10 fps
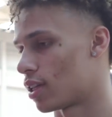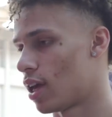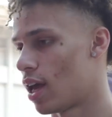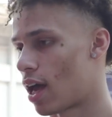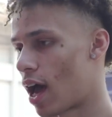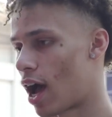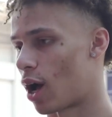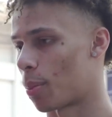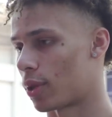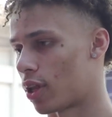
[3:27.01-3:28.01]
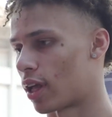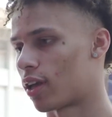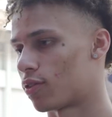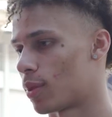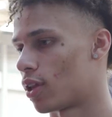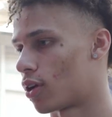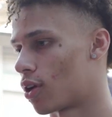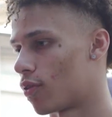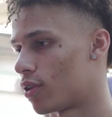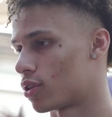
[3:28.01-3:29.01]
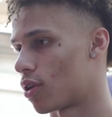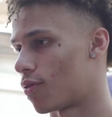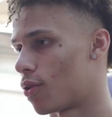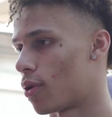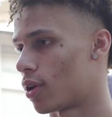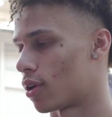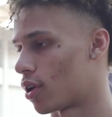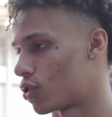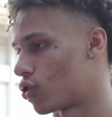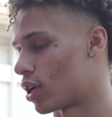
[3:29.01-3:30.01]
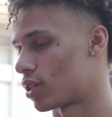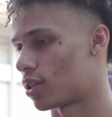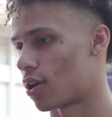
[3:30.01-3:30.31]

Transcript: And, you know, that gives me a lot of confidence going forward and a lot of trust.